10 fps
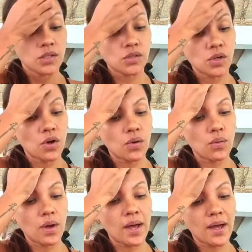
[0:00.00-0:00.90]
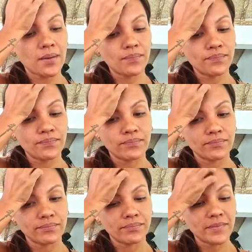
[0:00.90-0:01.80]
So
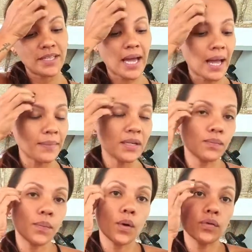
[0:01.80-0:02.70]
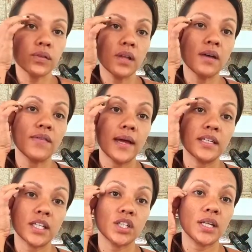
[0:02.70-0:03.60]
yeah, I mean, both love
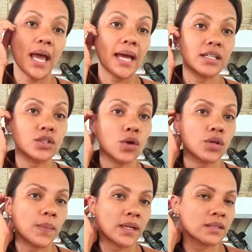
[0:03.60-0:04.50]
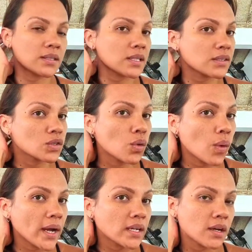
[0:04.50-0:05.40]
addiction and codependency is
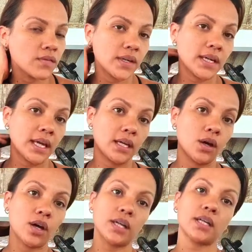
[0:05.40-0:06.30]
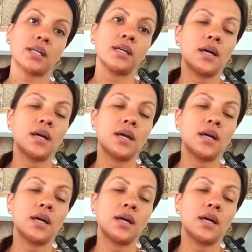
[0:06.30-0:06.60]
quite of a chaotic